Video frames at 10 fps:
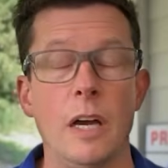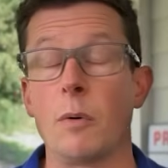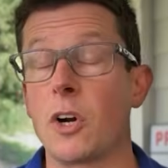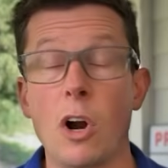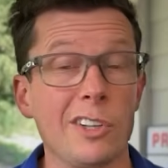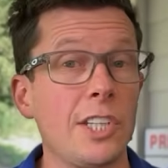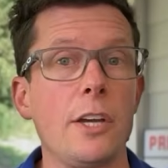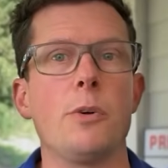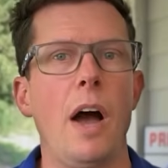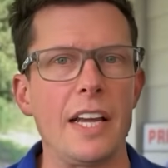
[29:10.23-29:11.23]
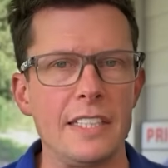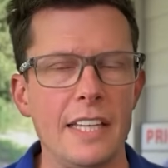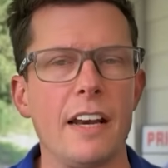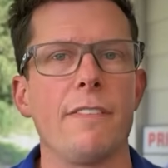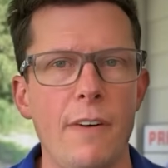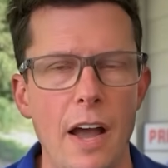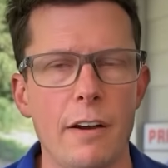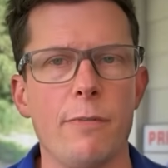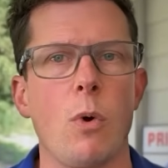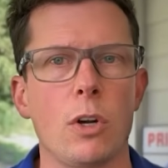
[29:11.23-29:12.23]
Now, regardless how you identify a
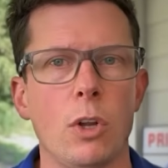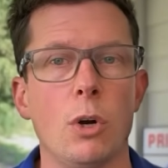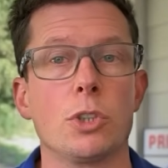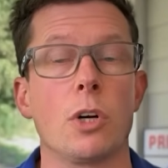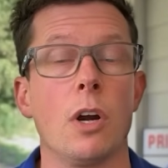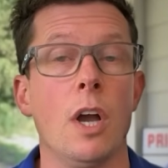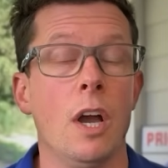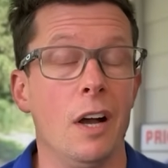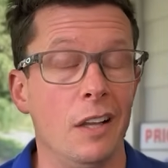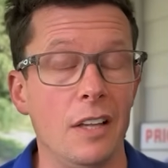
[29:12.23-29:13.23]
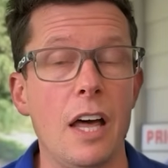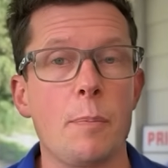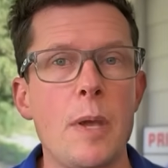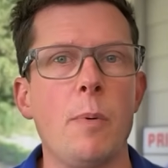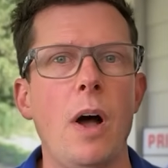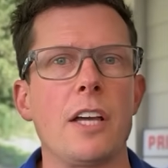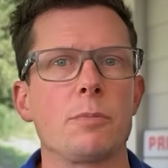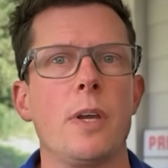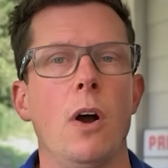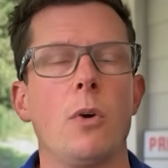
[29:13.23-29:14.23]
foreclosure, a lot of people ask
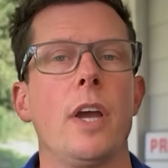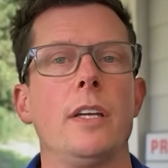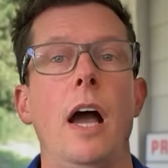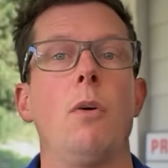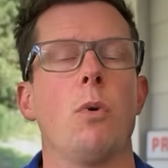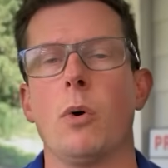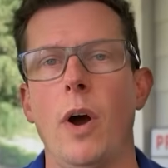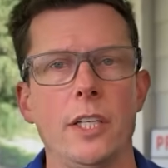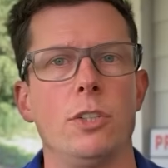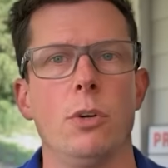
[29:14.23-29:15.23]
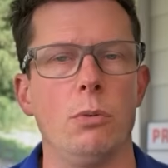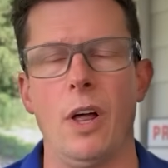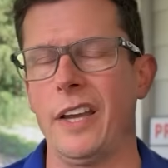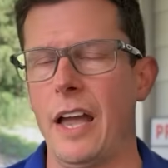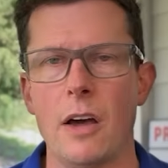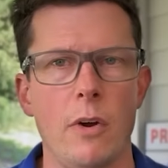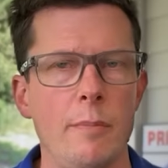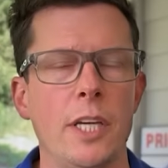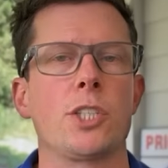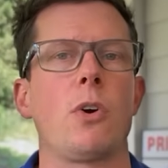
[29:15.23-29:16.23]
me, okay, now what do I do? Like, how do I
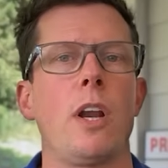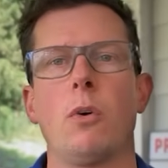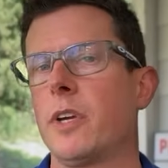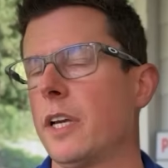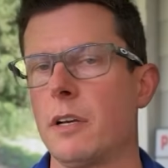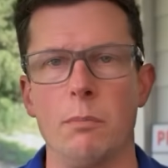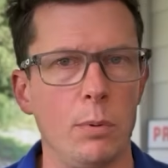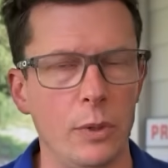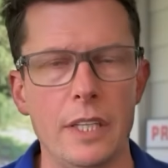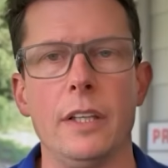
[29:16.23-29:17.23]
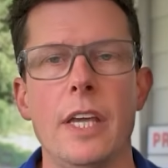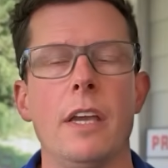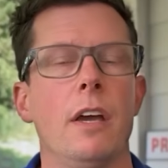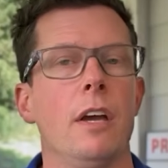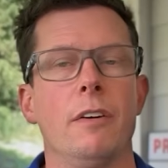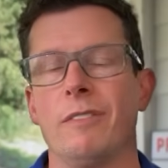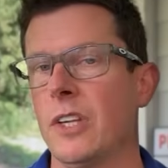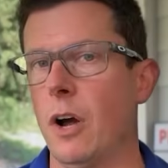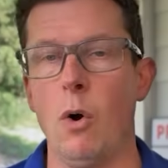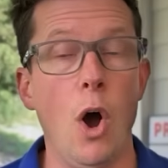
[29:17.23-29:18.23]
make sure I don't get completely,
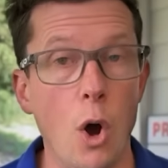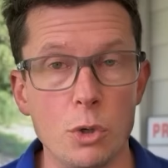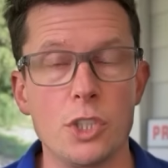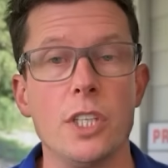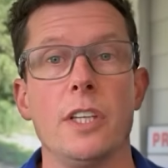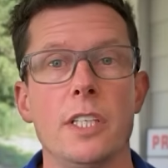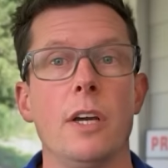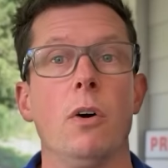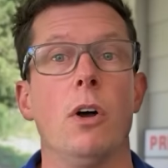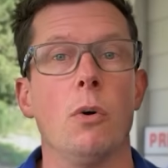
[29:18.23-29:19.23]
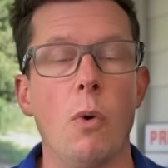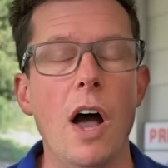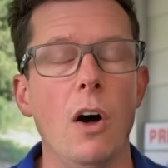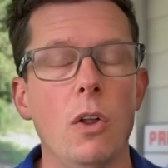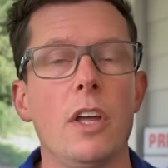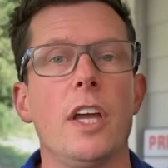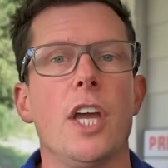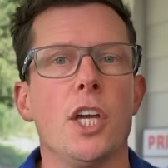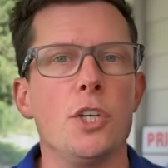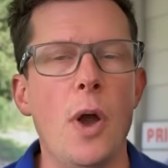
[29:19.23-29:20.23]
hosed in the deal? Well,
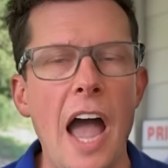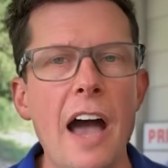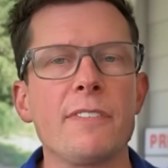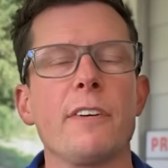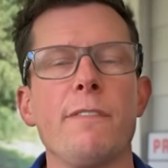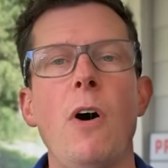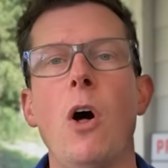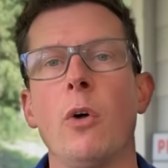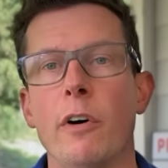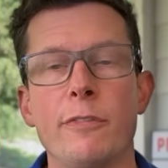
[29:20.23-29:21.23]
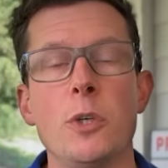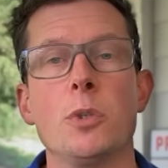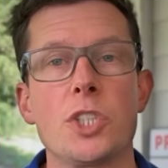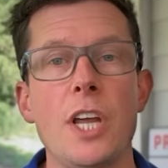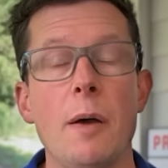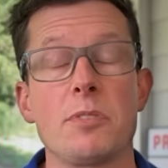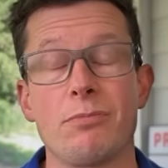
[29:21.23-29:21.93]
you have to follow a few steps.